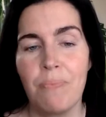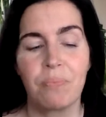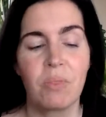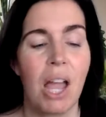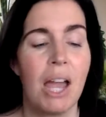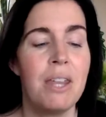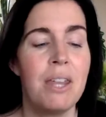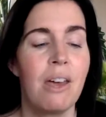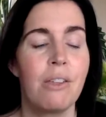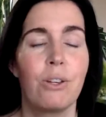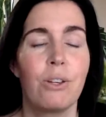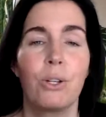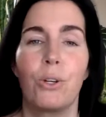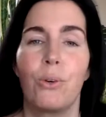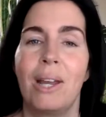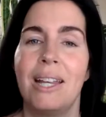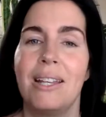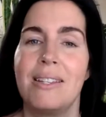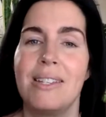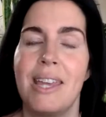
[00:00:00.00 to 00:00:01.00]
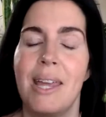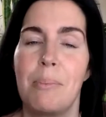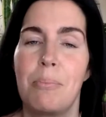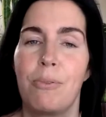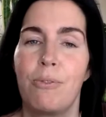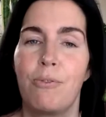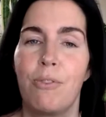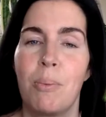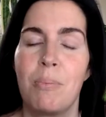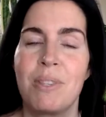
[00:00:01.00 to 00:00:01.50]
Another great tip
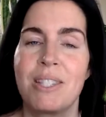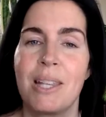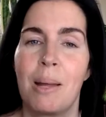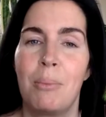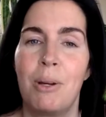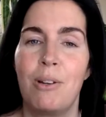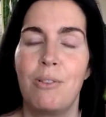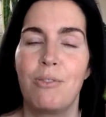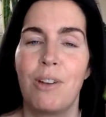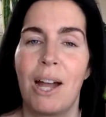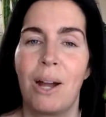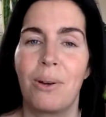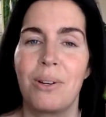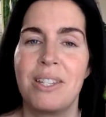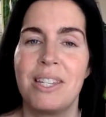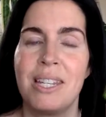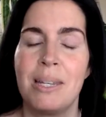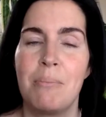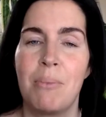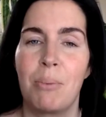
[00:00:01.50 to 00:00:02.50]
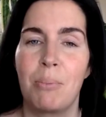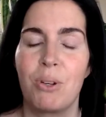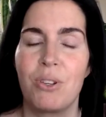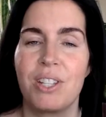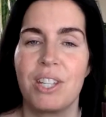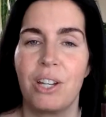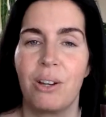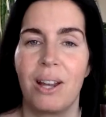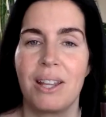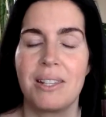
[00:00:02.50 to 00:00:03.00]
from some of our team members
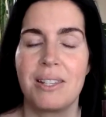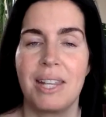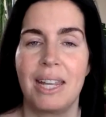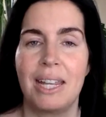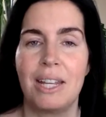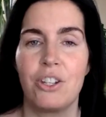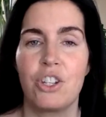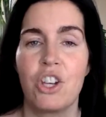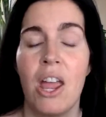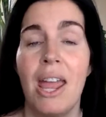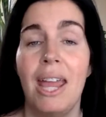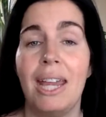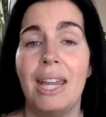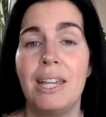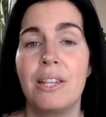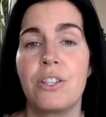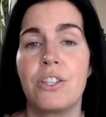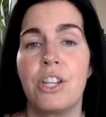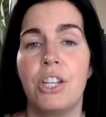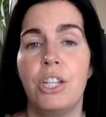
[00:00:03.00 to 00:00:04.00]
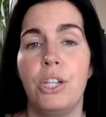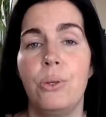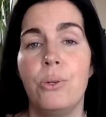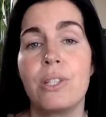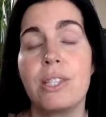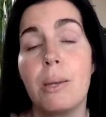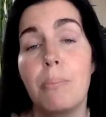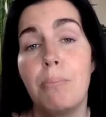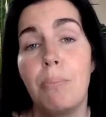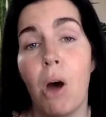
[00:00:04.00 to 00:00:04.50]
here at Sage is to use
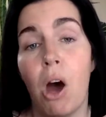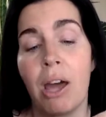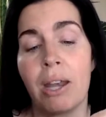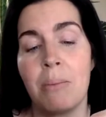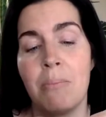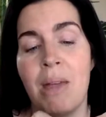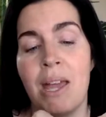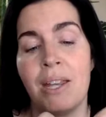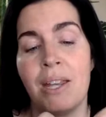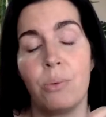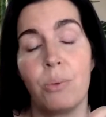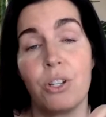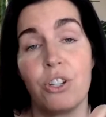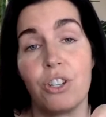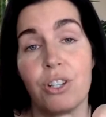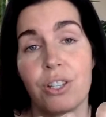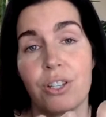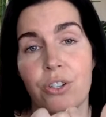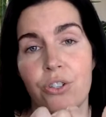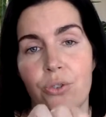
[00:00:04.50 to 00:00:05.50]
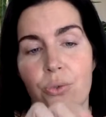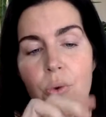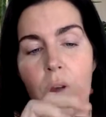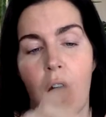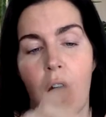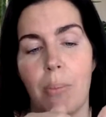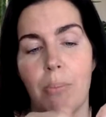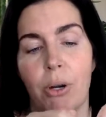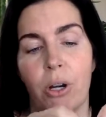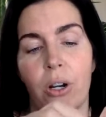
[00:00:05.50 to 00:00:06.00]
the bottom end, which is a
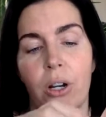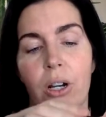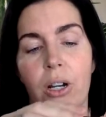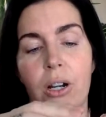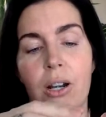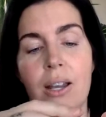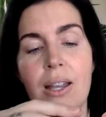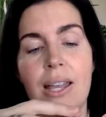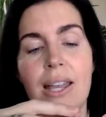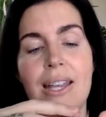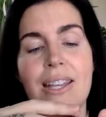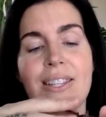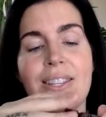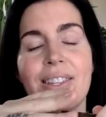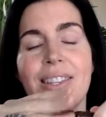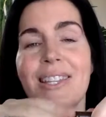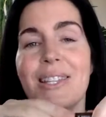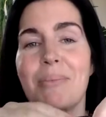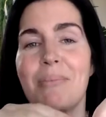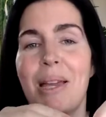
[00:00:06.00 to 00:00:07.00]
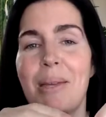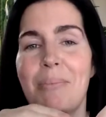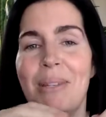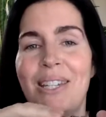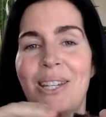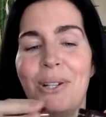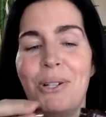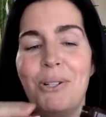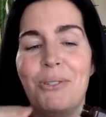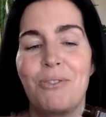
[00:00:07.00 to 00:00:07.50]
dropper. So this might be
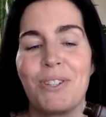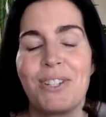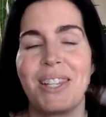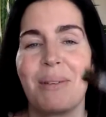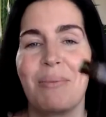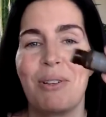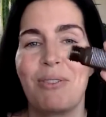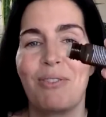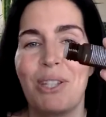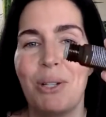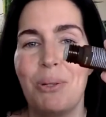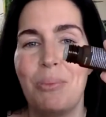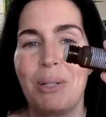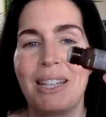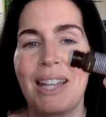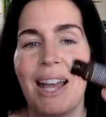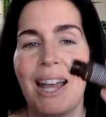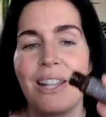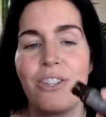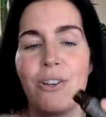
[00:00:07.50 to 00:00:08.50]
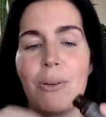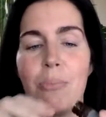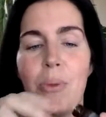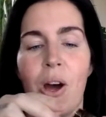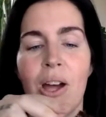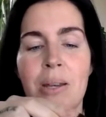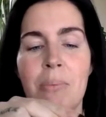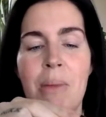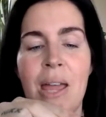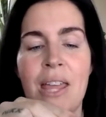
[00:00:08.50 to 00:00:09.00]
new for some of you, but that's your
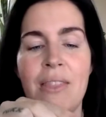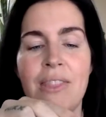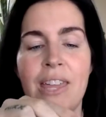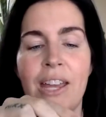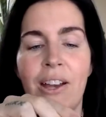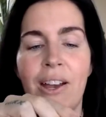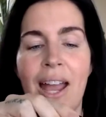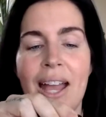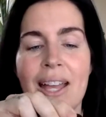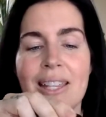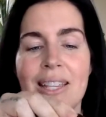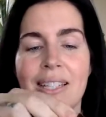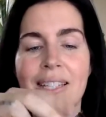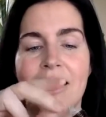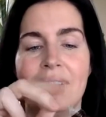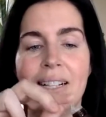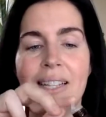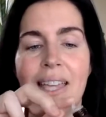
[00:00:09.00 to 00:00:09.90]
bottom end there. It has a little